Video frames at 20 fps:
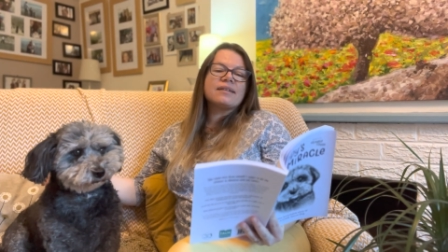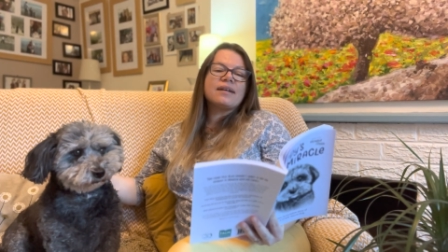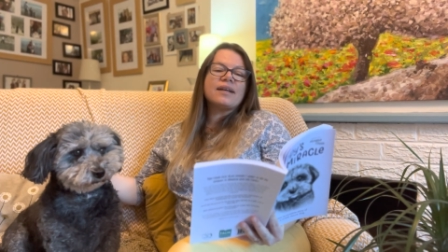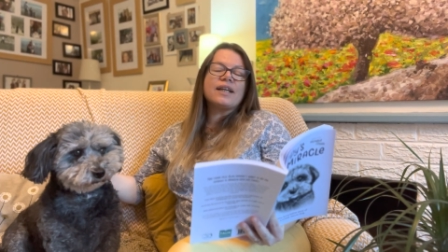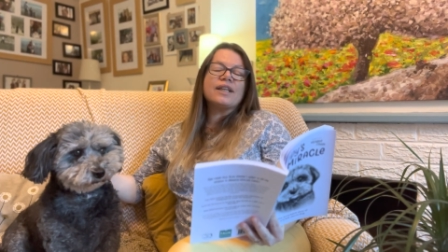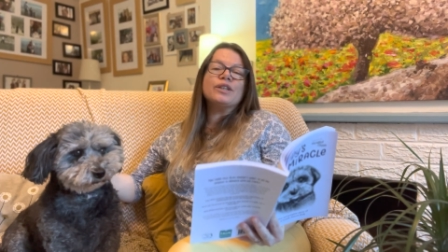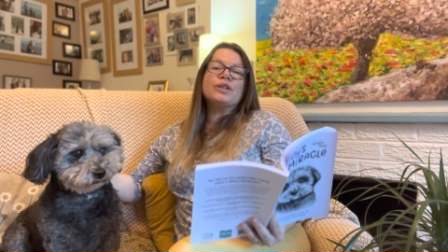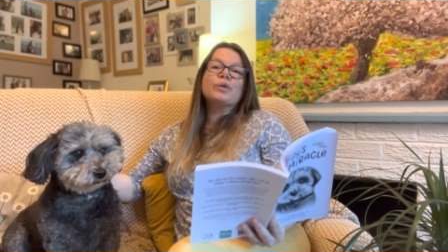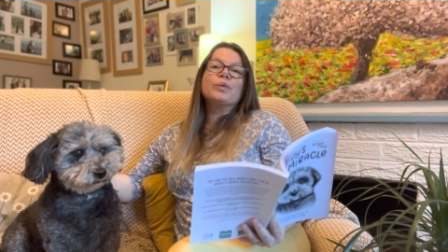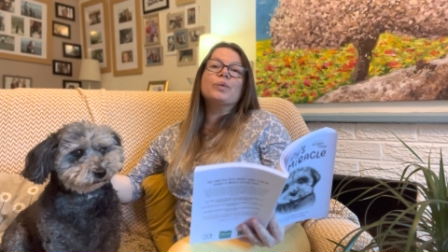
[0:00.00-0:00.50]

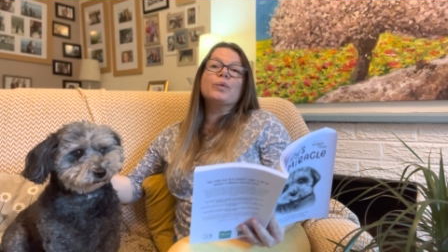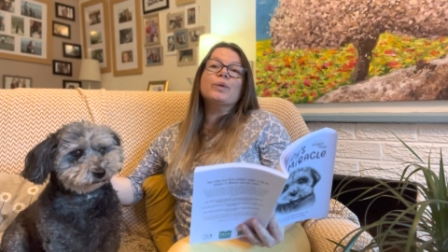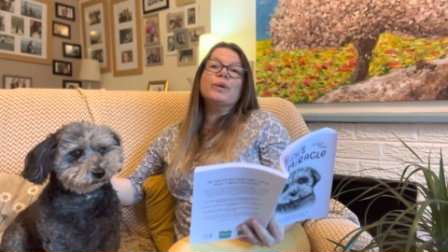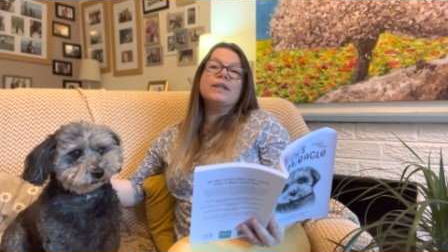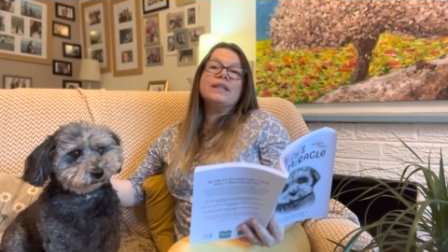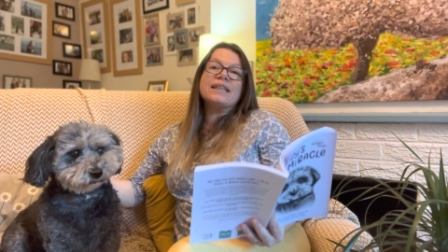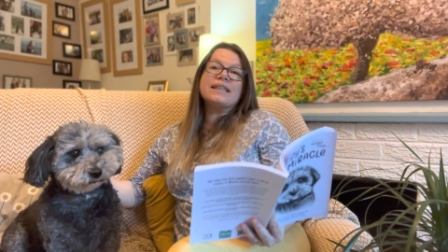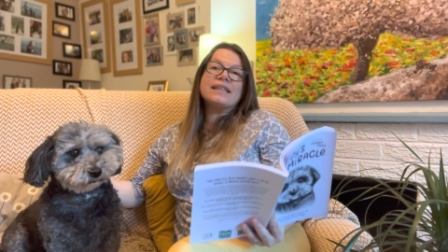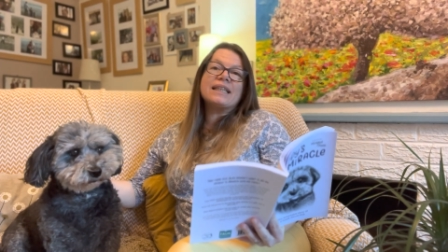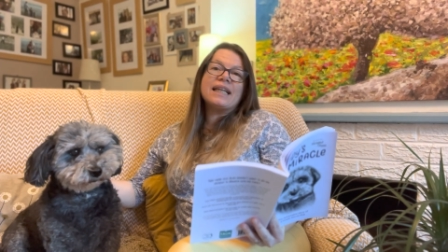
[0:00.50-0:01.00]
and
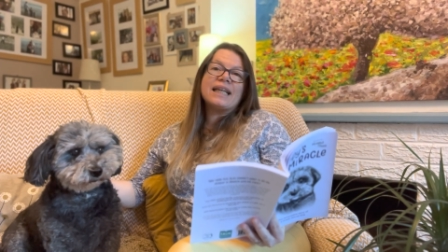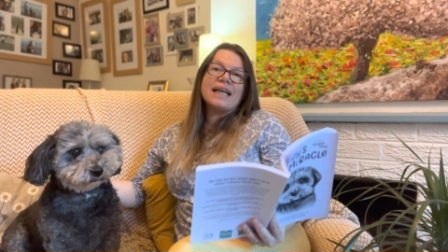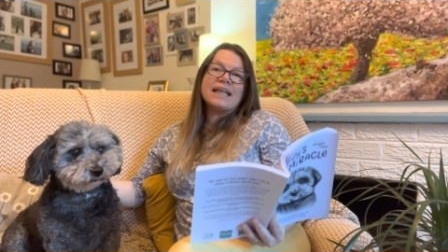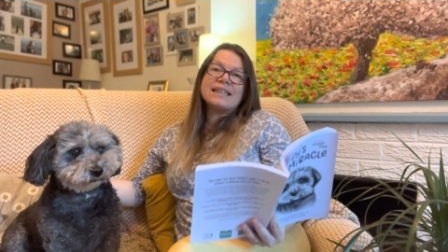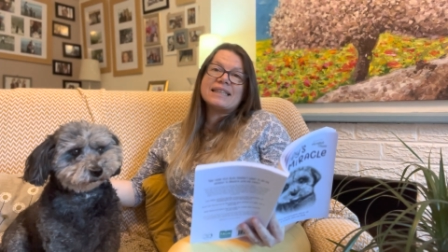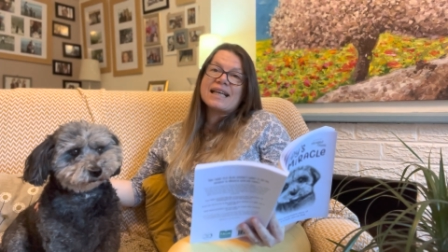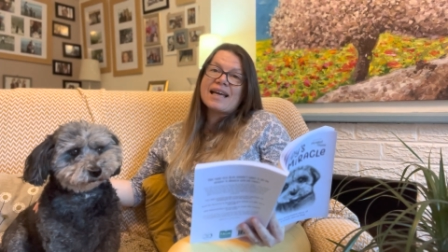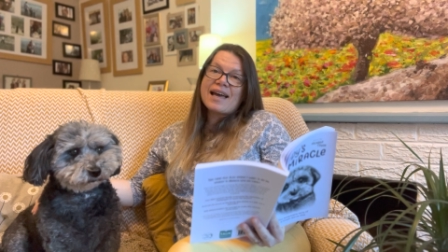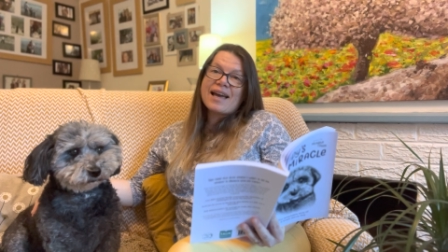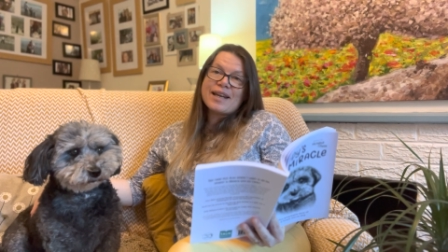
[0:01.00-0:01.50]
wouldn't
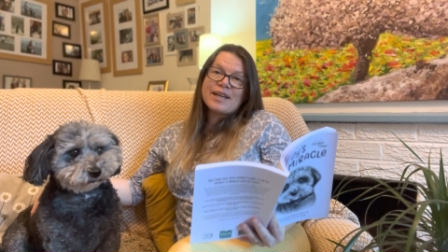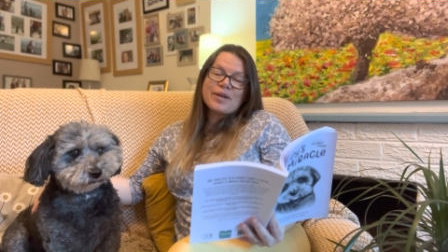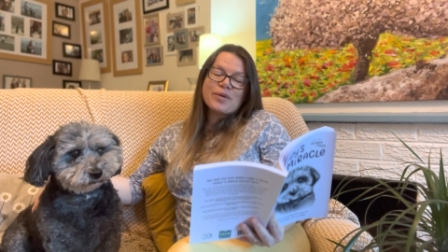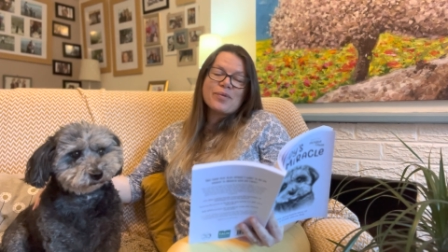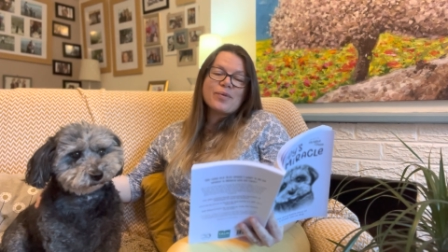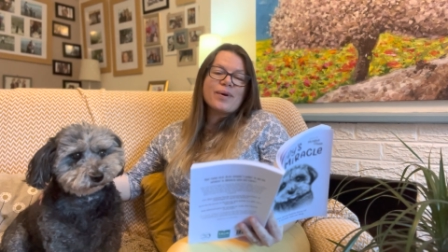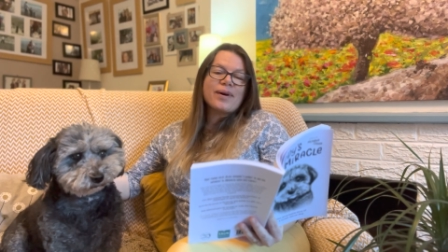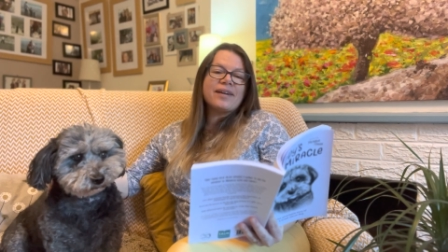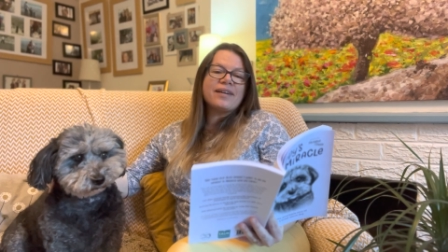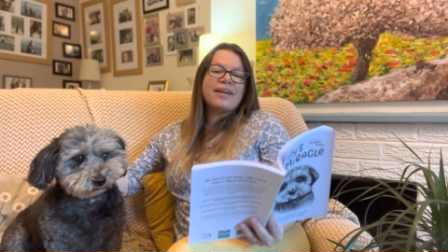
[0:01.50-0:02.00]
let
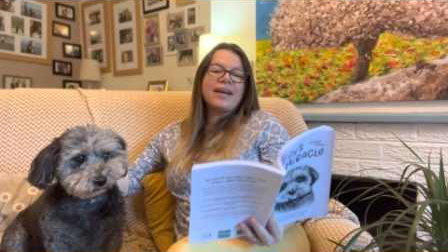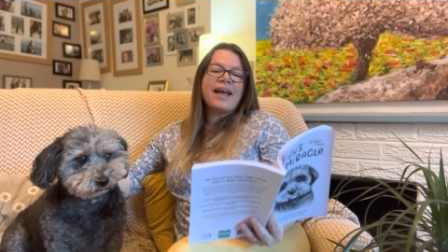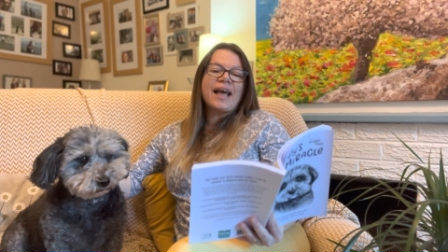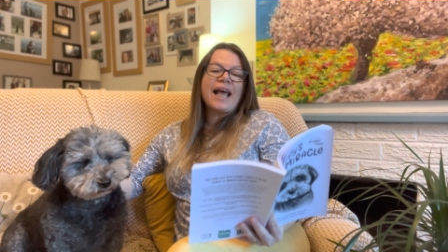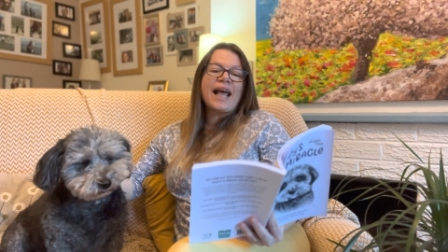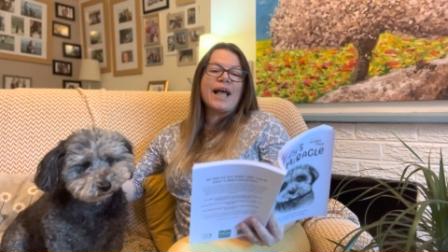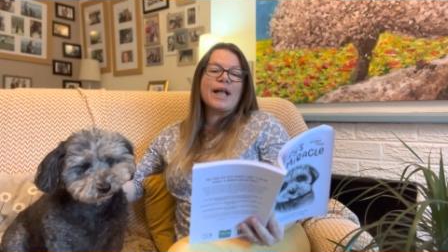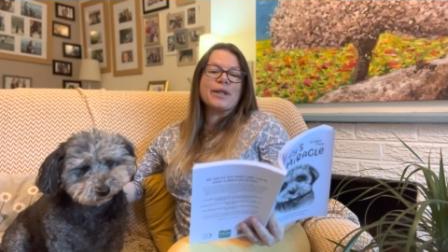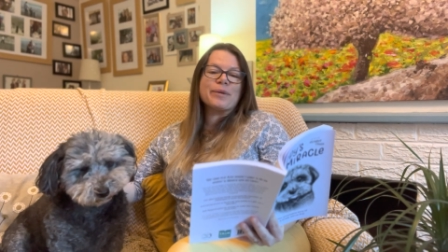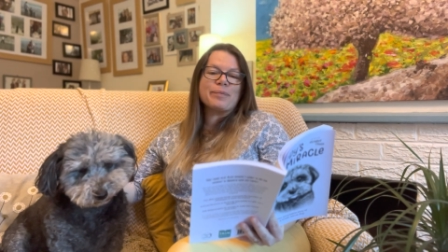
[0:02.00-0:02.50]
anyone
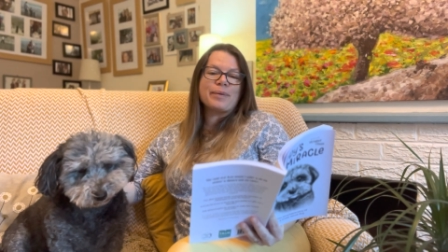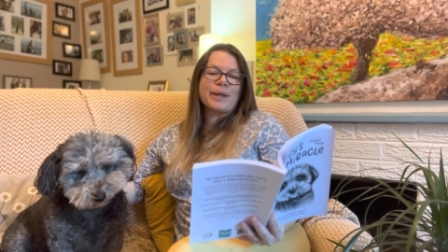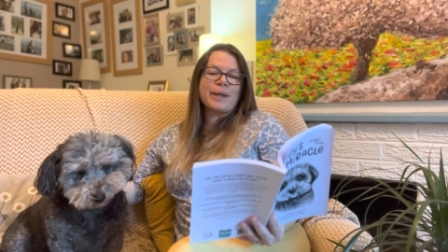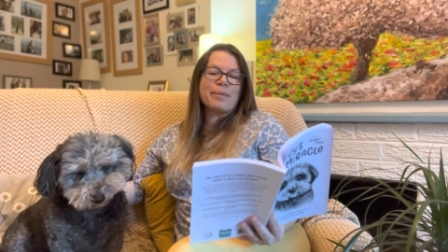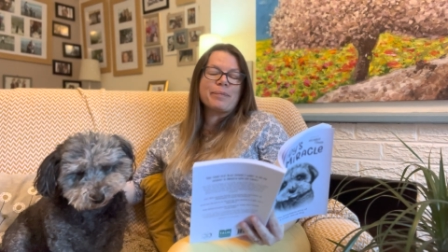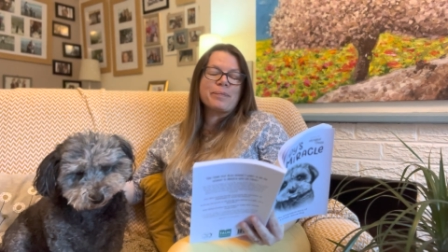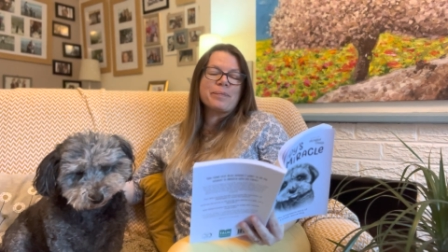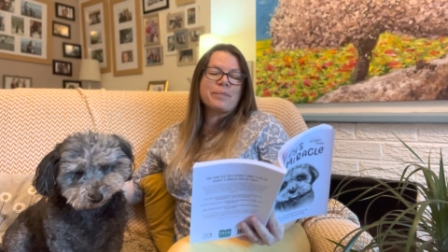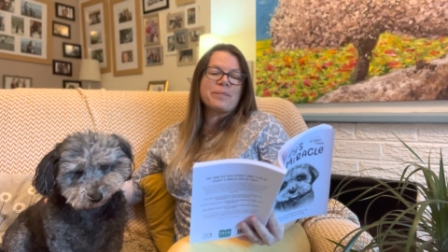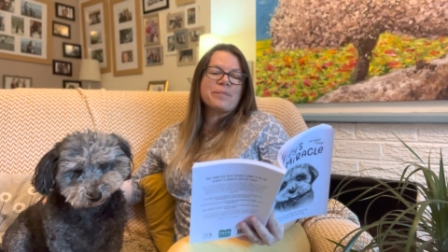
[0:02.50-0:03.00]
help
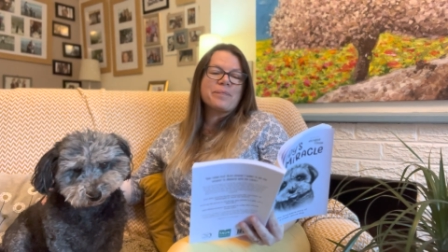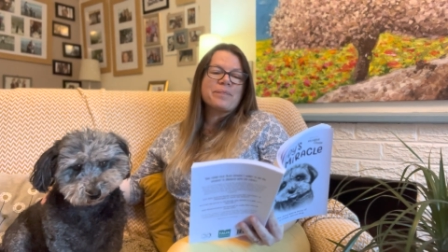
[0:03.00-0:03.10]
him.